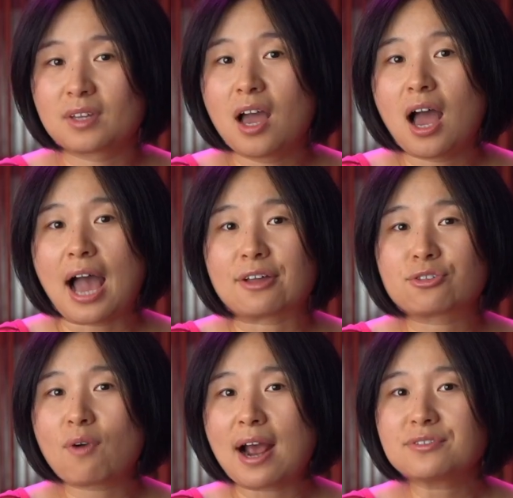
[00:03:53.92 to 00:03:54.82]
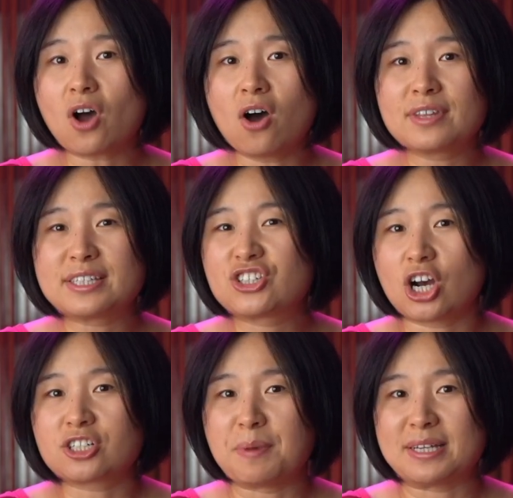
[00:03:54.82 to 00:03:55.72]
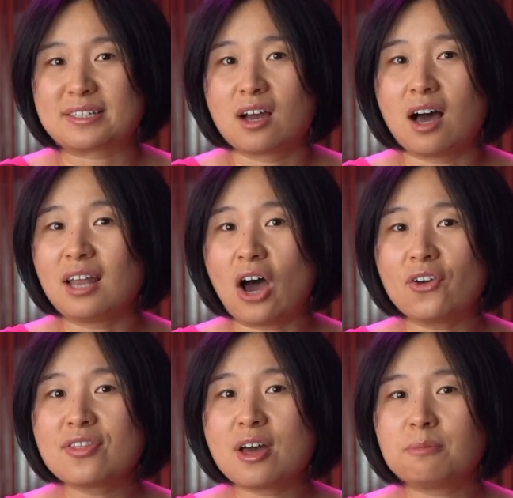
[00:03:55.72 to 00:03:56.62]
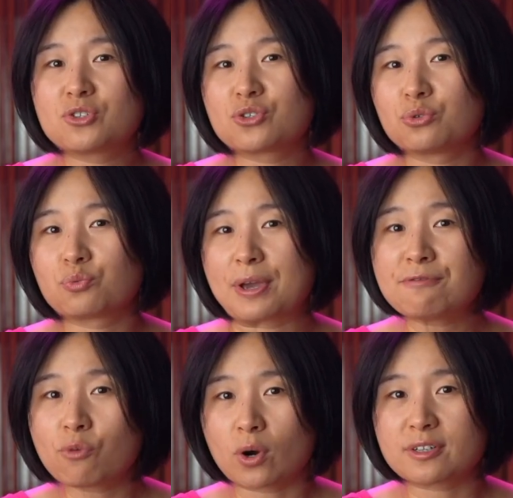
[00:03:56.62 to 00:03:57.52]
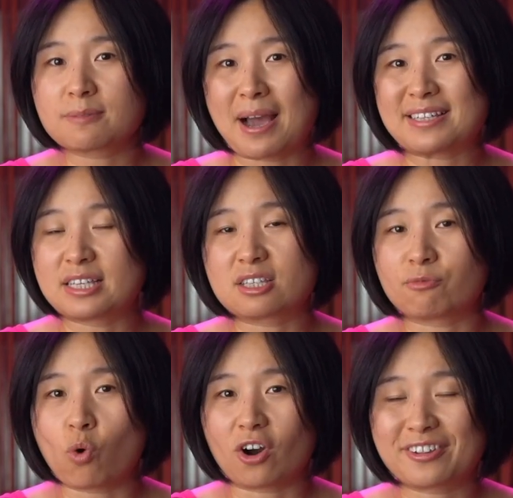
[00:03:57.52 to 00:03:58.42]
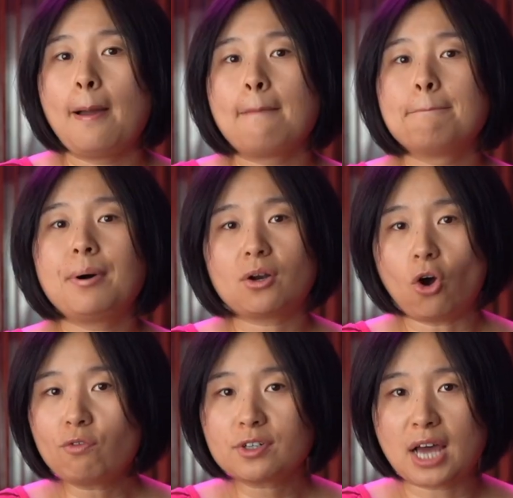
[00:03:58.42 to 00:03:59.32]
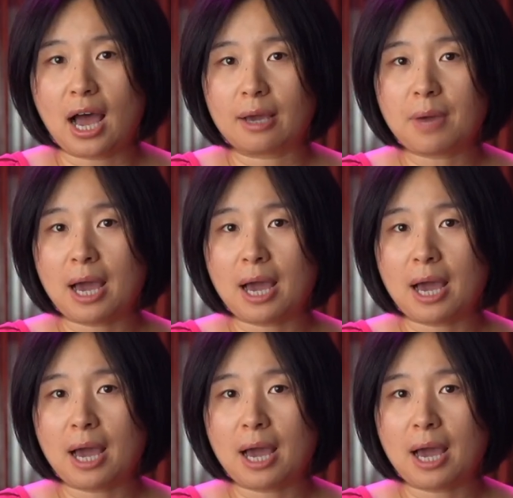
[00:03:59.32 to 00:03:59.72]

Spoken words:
I thrived on this judgment, allowing them to reinforce my sense of worth. But over time, I